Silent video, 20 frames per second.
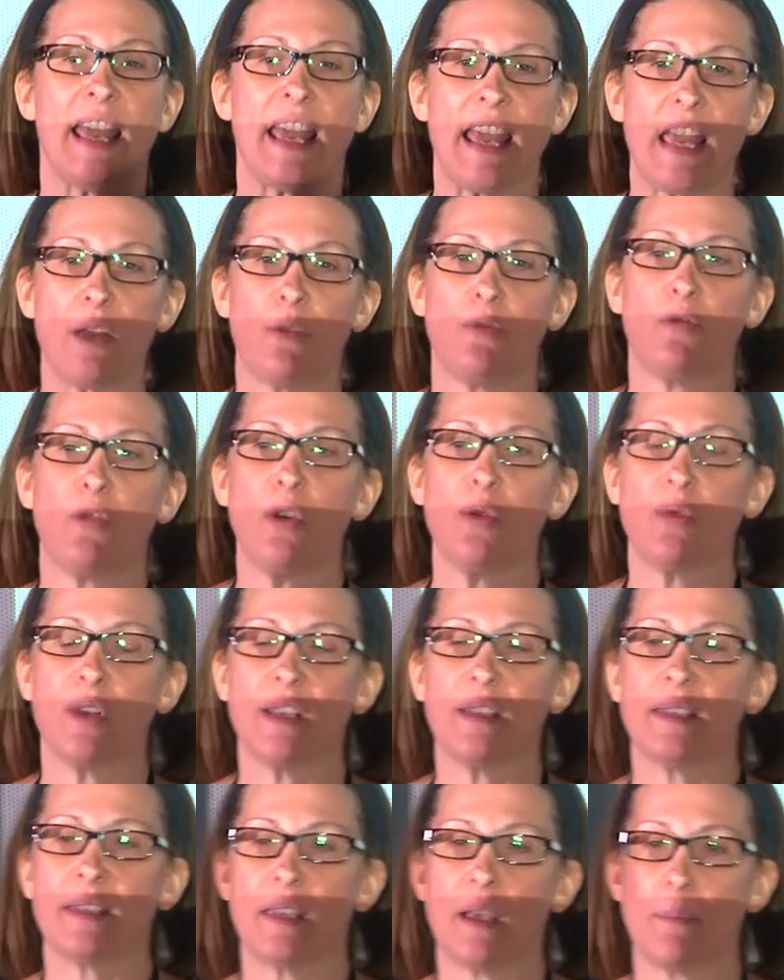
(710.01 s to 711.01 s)
If you
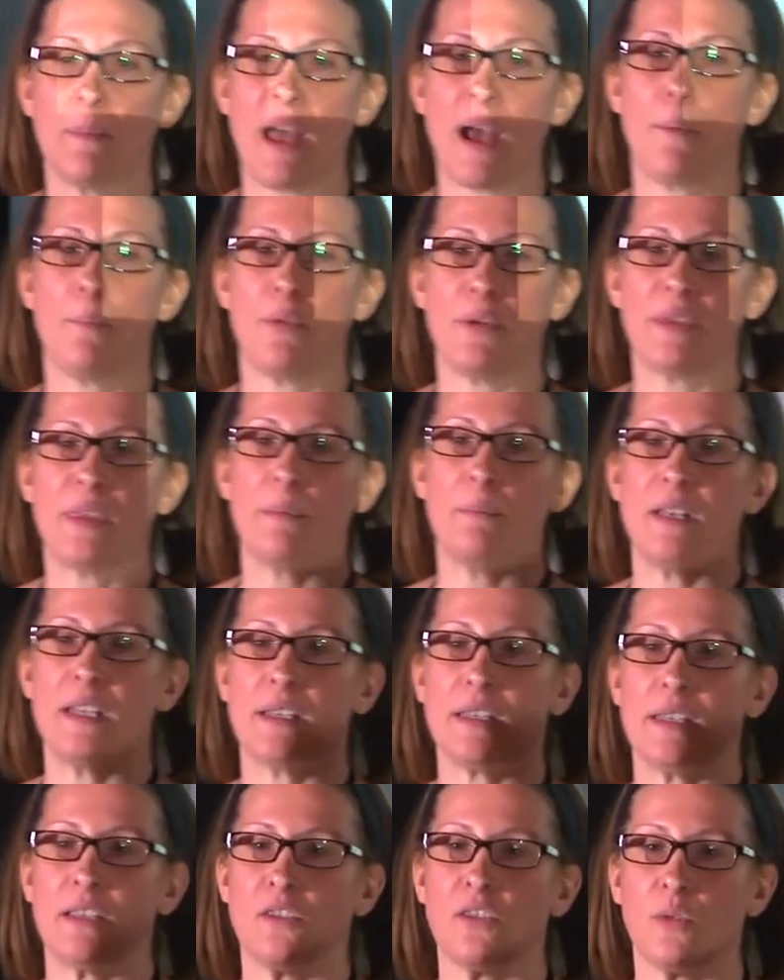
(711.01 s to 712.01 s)
can somehow put them in a
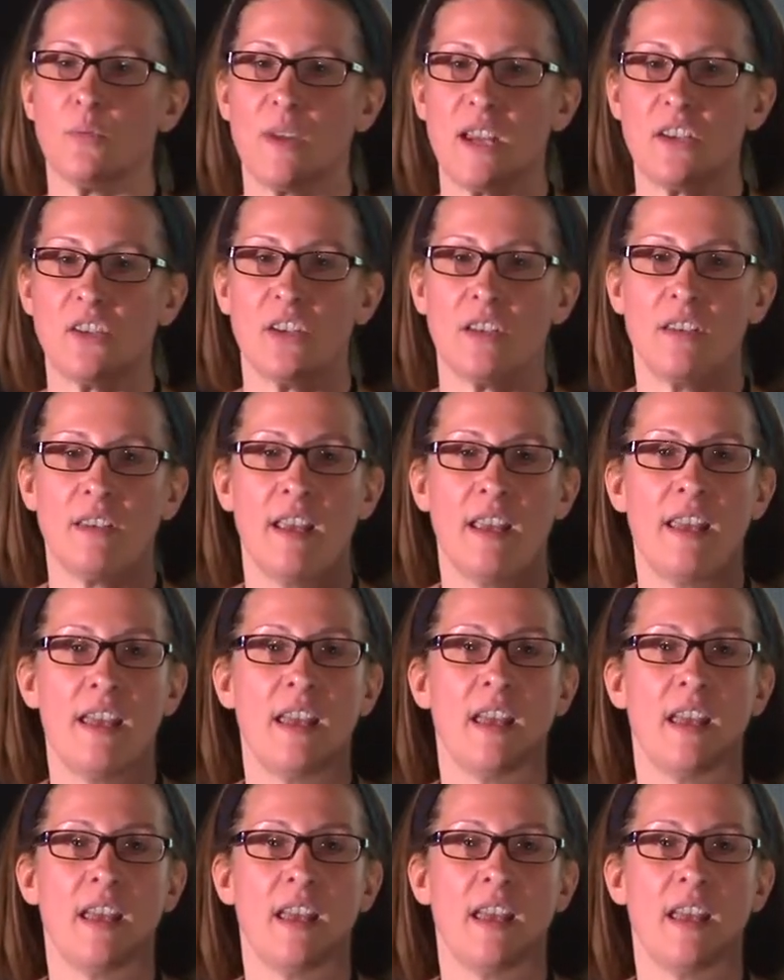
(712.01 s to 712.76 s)
situation